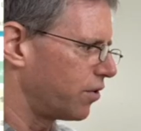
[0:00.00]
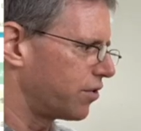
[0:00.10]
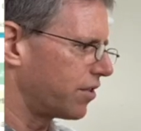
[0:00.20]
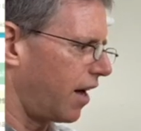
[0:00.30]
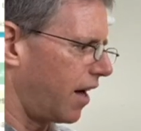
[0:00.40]

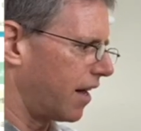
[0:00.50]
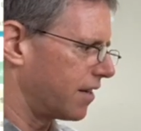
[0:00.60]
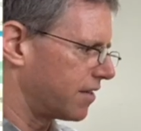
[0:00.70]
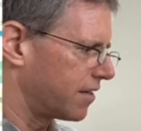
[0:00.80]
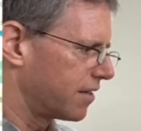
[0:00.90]

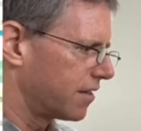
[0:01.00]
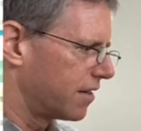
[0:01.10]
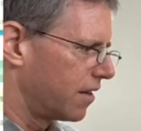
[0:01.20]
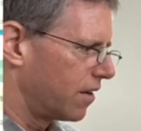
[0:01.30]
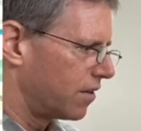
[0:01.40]
shots
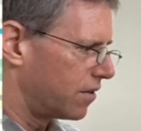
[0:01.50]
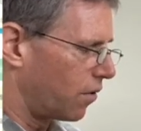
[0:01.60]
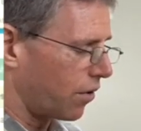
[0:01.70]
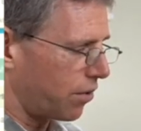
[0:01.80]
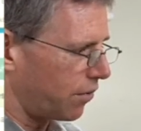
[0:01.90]

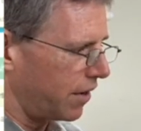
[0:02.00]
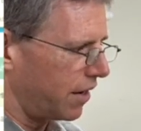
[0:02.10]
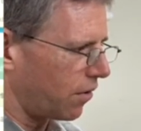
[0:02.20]
or 3